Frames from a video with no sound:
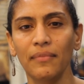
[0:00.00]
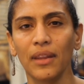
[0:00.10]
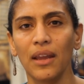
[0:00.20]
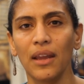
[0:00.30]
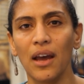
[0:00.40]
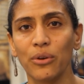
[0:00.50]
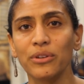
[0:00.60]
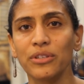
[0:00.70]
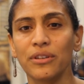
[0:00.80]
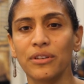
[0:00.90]
I'm going to
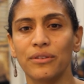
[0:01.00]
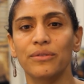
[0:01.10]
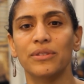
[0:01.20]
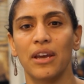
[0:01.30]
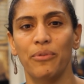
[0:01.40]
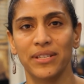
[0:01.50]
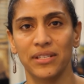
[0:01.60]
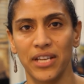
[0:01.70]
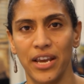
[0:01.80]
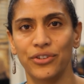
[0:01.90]
use a
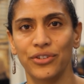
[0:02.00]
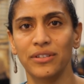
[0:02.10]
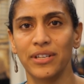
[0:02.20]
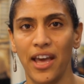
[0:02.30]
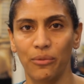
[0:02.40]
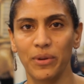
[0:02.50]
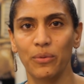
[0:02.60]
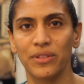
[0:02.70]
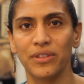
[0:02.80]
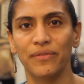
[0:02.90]
presentation to help me with
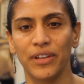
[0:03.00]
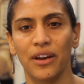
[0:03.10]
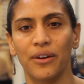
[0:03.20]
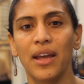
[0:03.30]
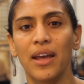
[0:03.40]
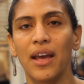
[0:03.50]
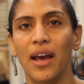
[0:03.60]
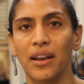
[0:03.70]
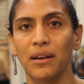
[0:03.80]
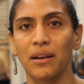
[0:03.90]
this video and I'm
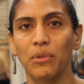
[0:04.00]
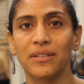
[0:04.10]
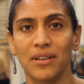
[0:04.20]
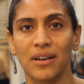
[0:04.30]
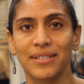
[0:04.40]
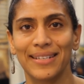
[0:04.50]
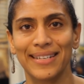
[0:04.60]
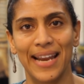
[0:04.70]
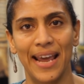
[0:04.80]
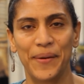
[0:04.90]
going to start it
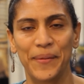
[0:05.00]
now.